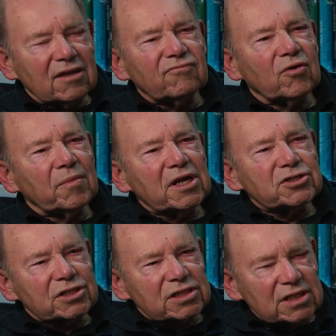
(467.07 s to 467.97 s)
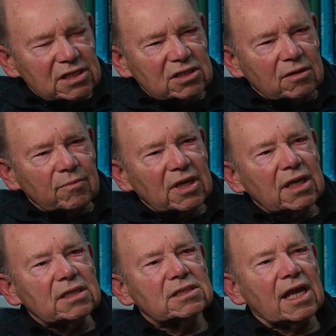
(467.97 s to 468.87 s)
Information System
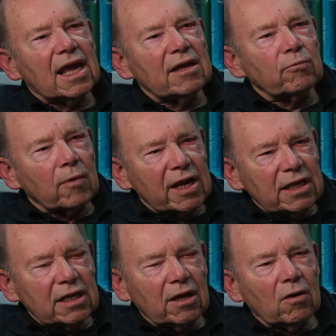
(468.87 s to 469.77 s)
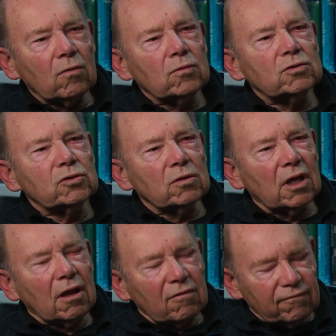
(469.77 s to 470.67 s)
is a radio
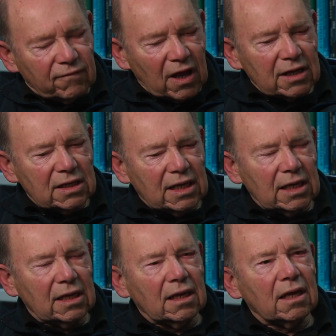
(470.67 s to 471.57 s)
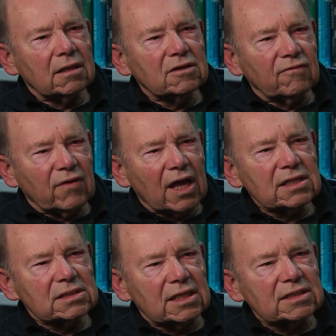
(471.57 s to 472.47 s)
uh, finding uh,
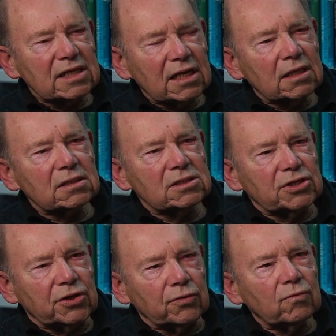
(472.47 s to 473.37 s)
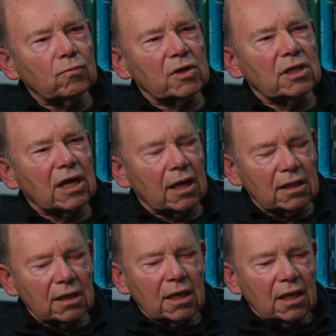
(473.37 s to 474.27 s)
device that tells you with
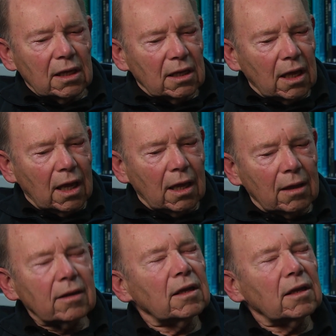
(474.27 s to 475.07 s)
a uh,